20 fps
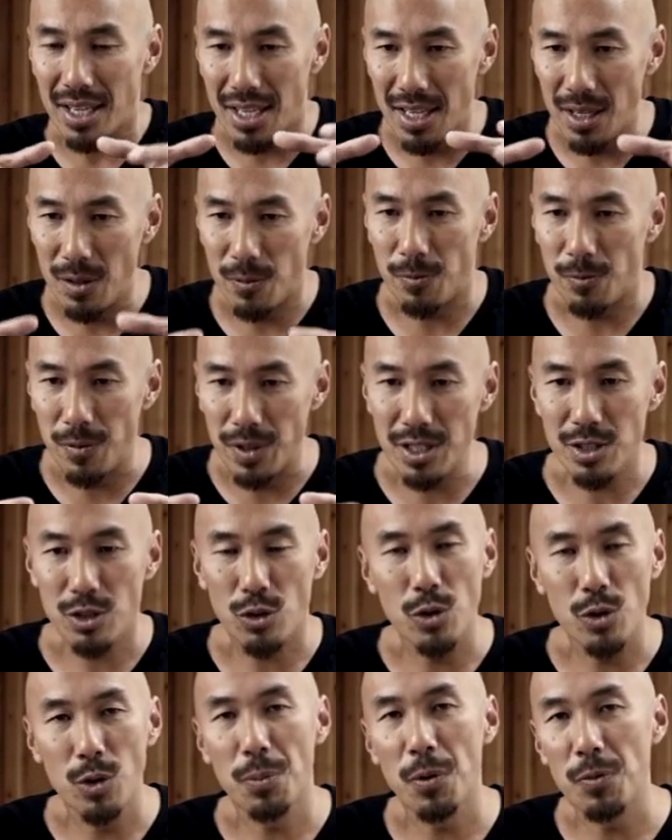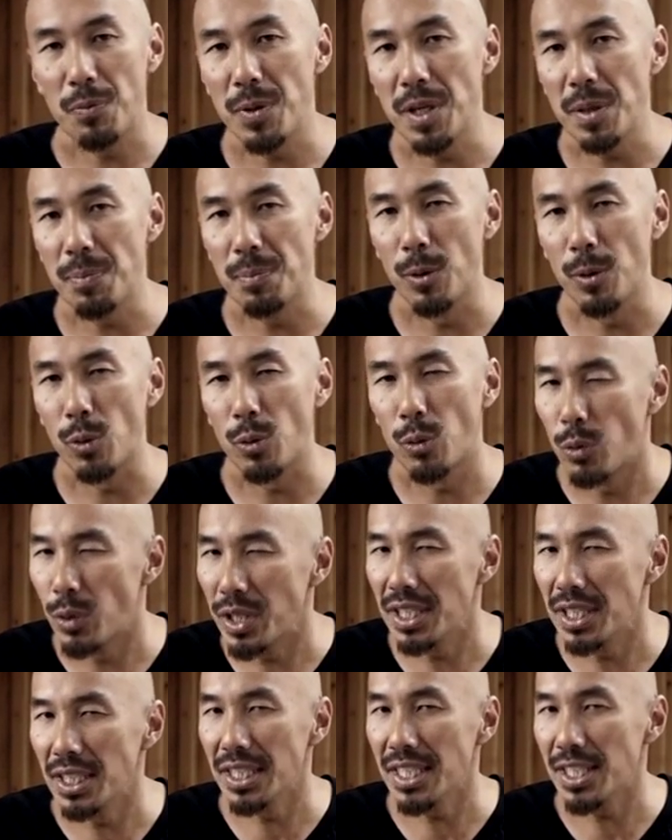if this group of people
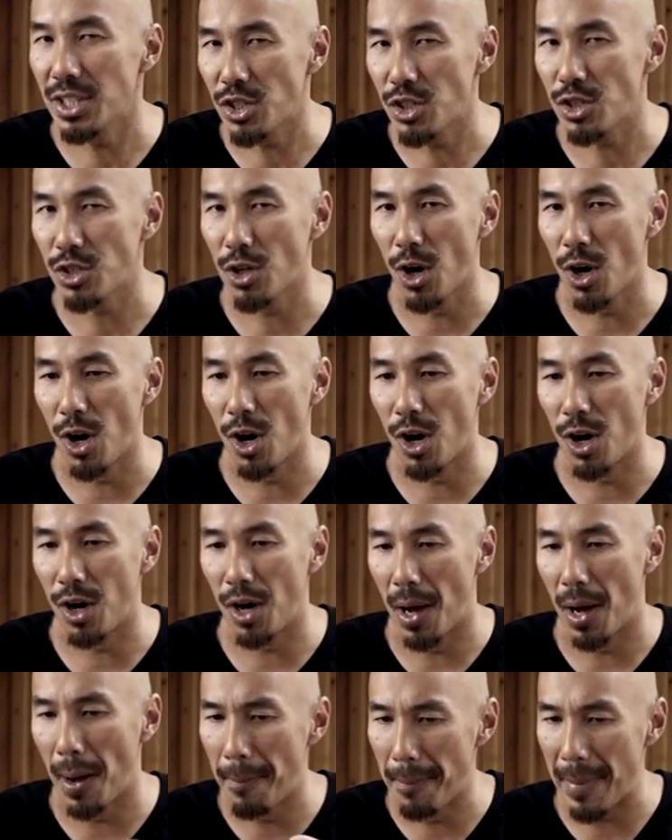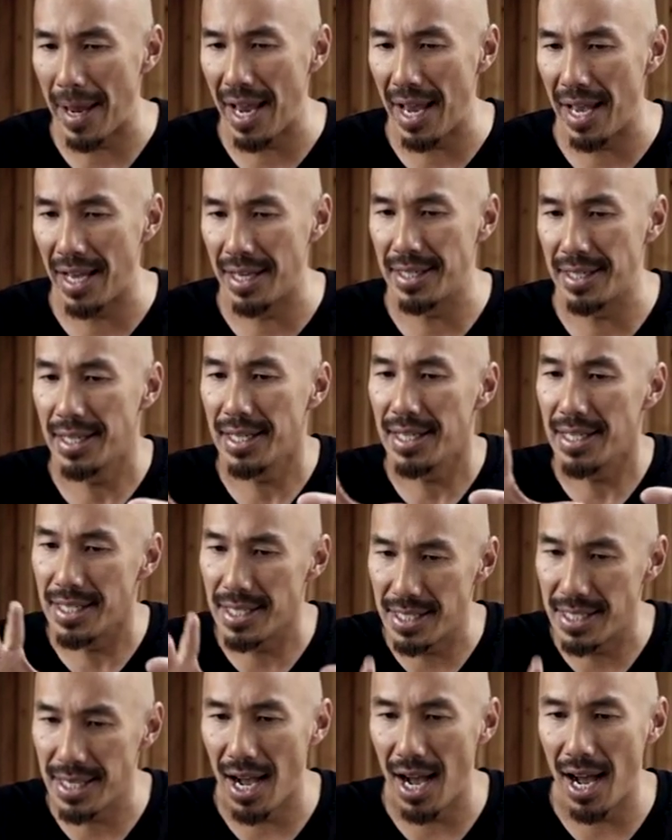really saw a man
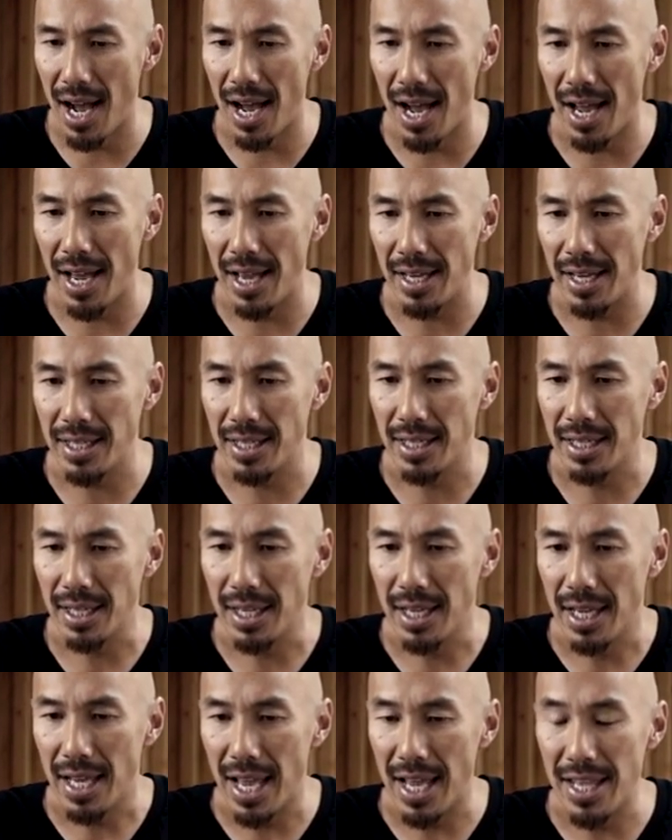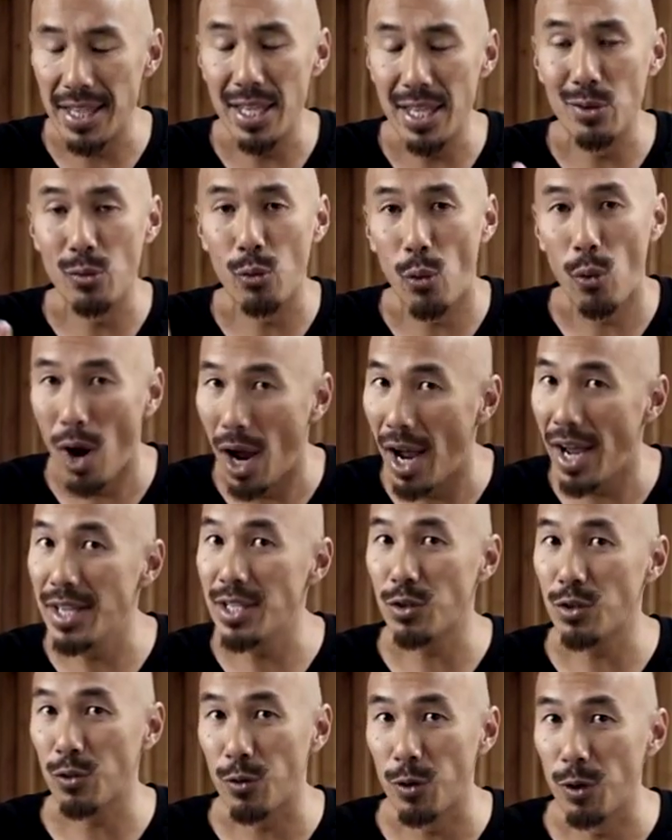die and then
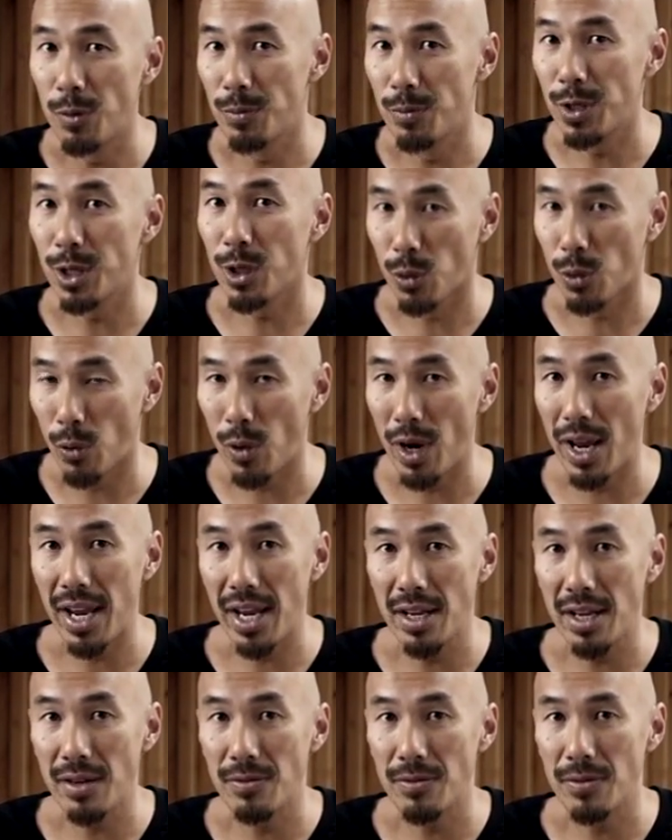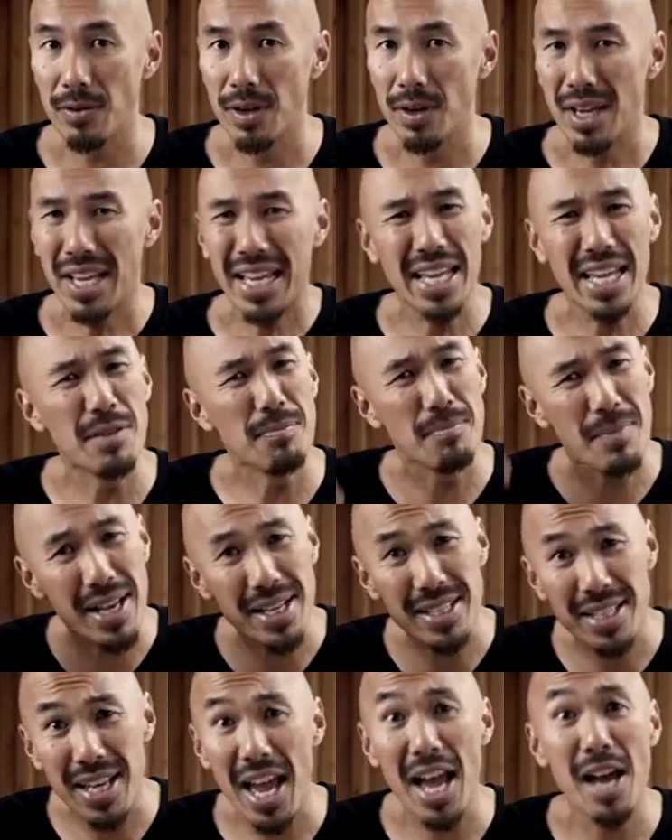rise from the grave, it
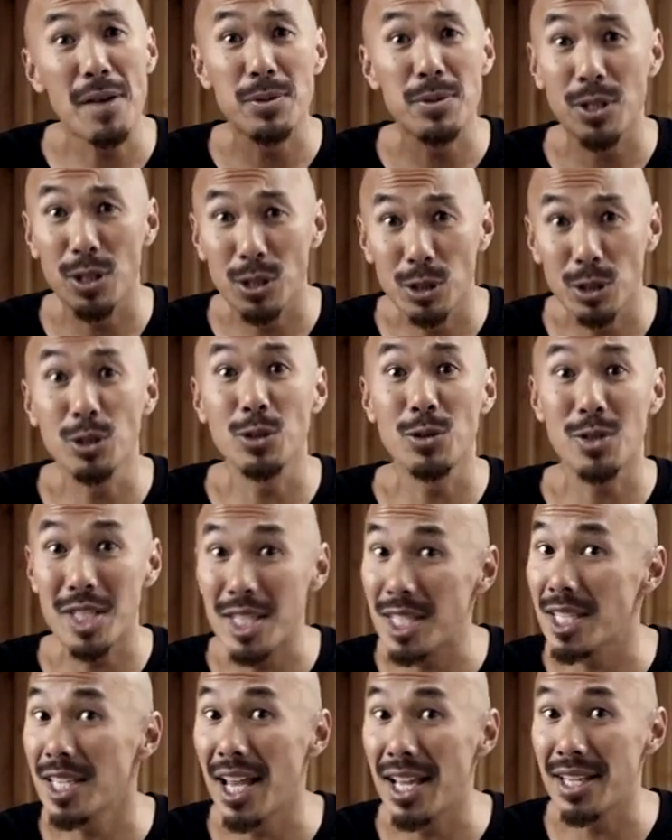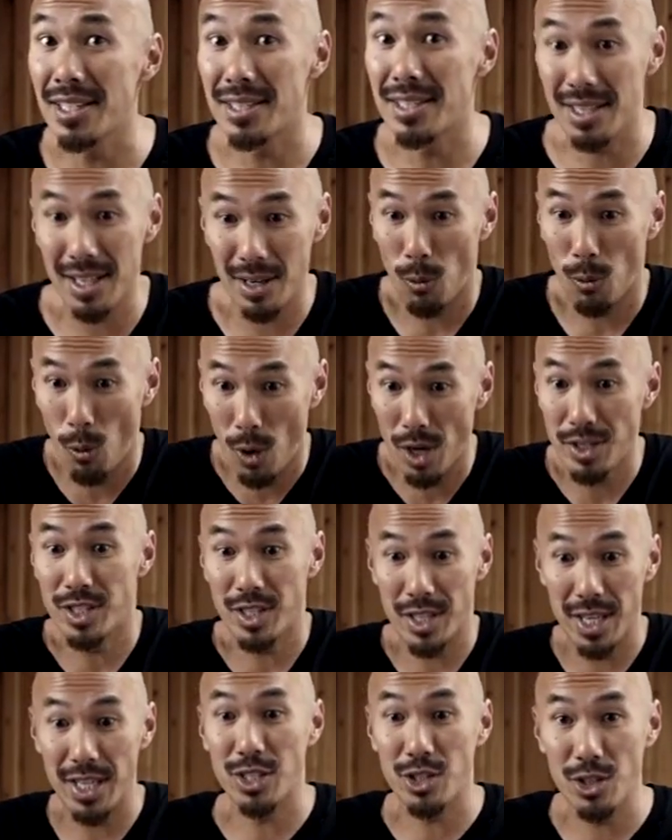makes absolute sense that
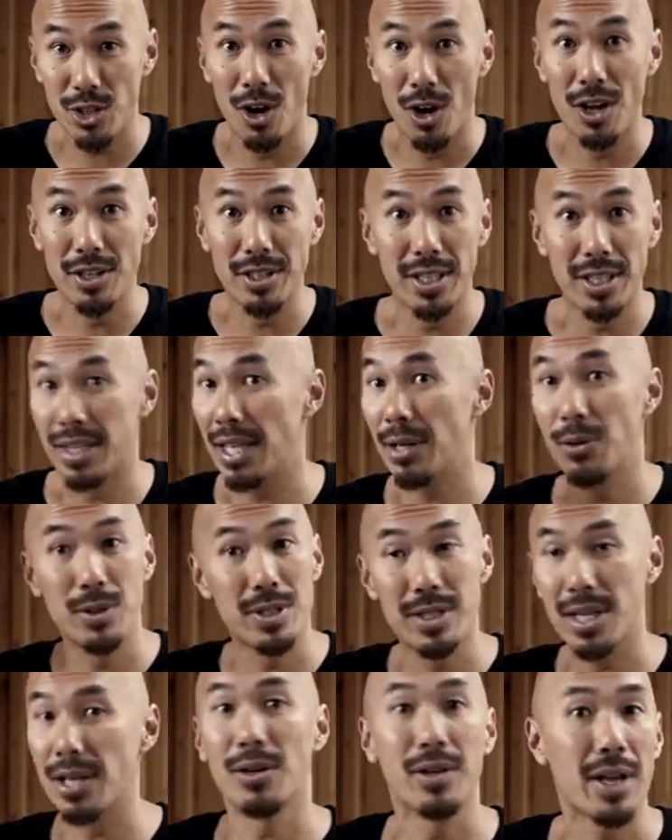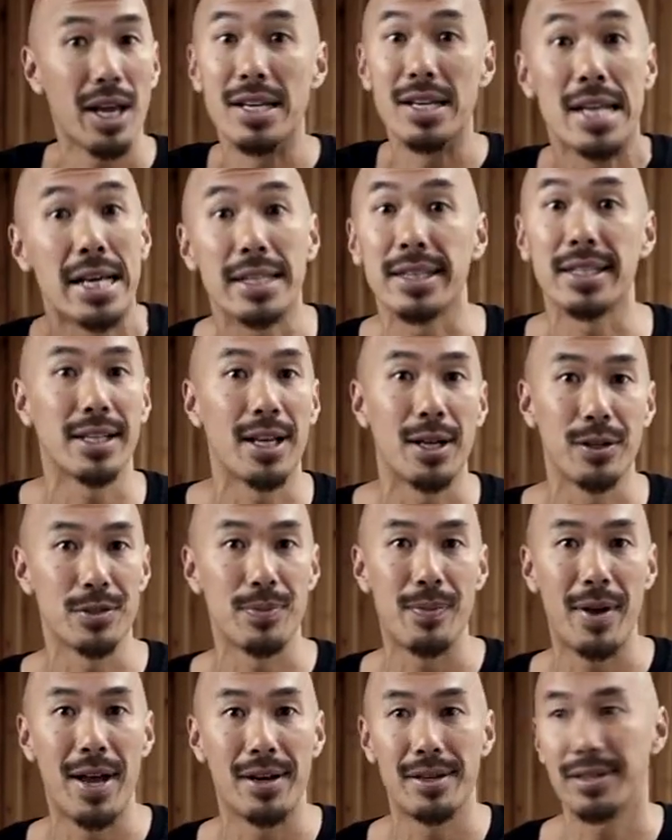once they saw that, they would say, okay, nothing else
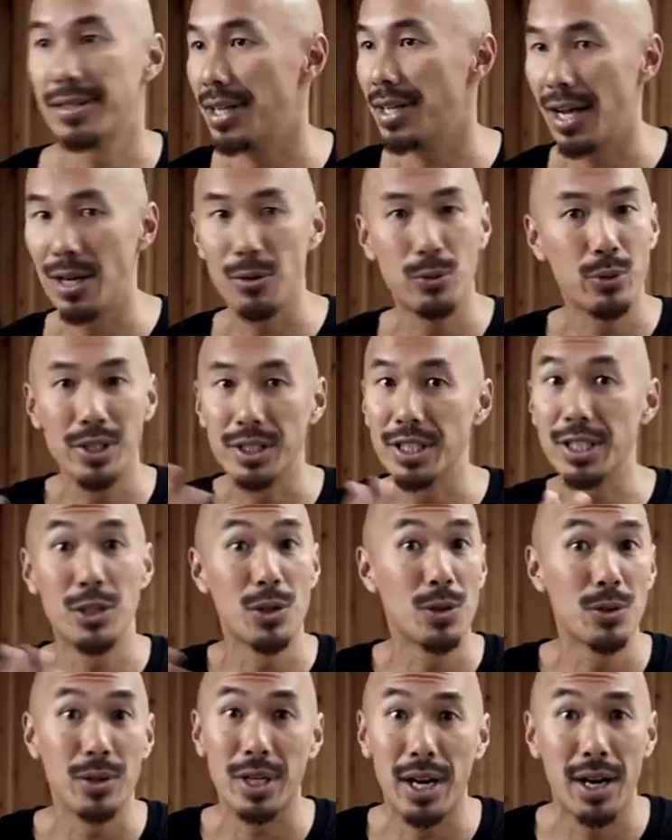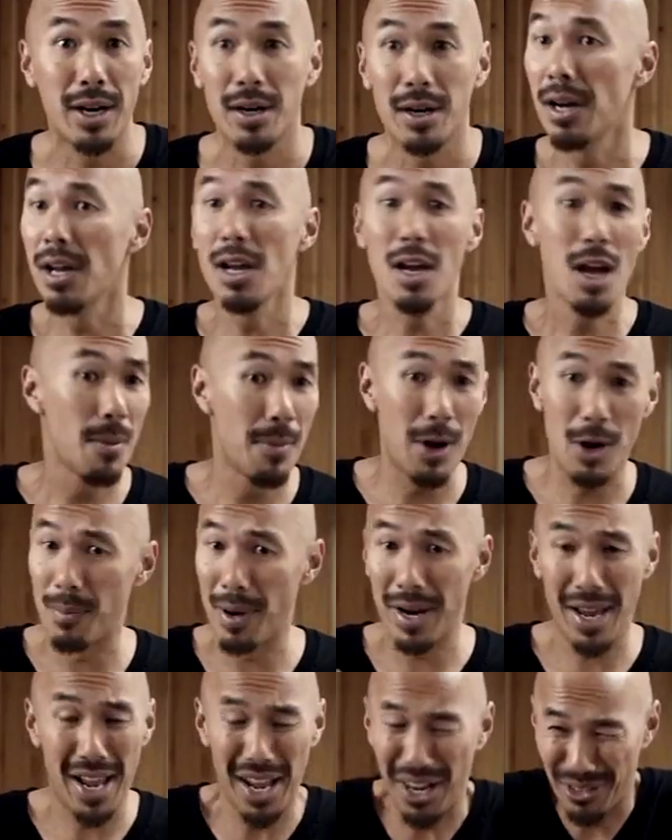matters. I really don't care about
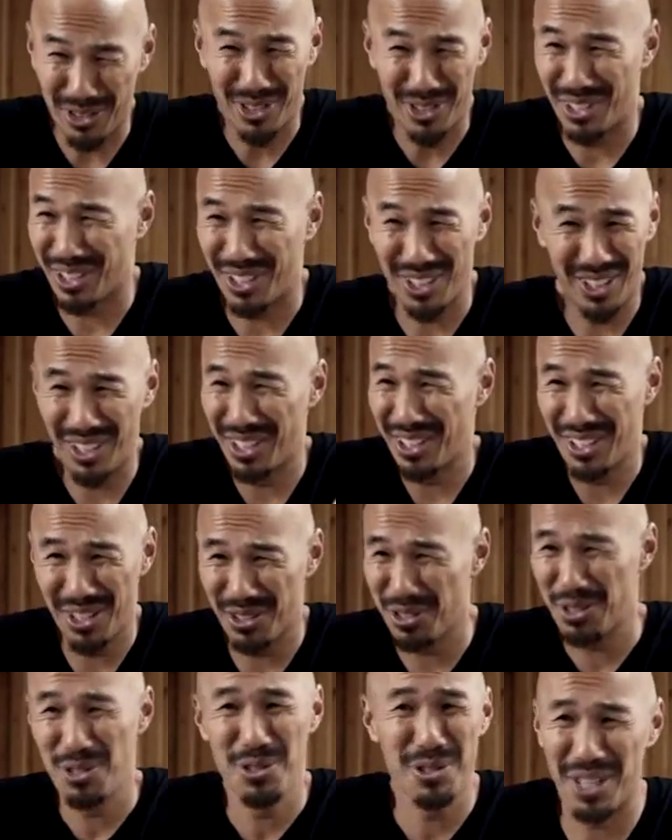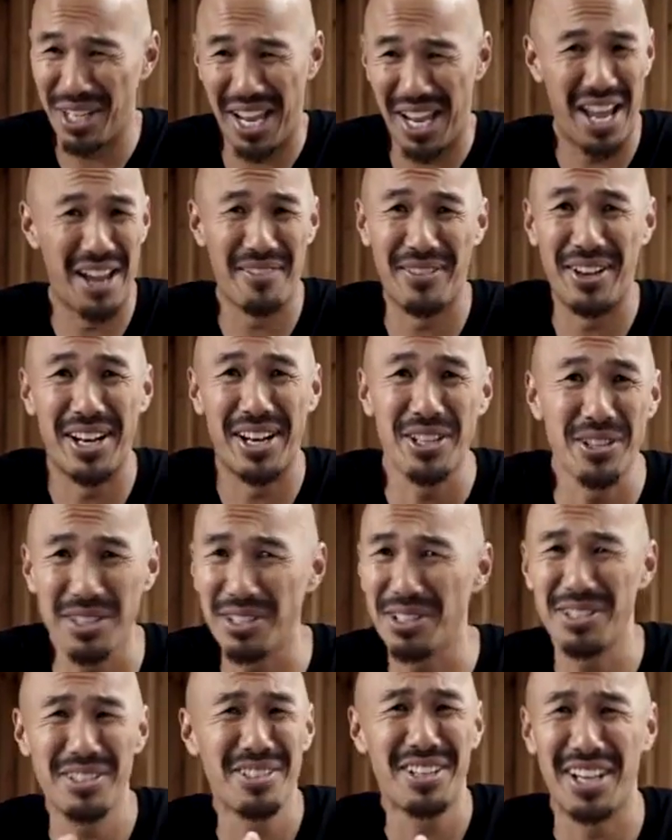my house. Look, here, you can have it.
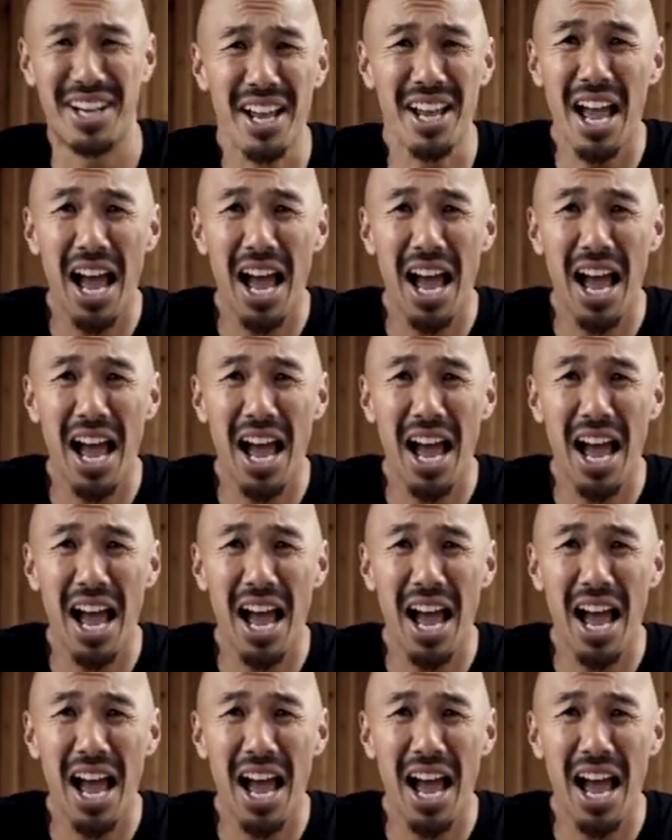You can,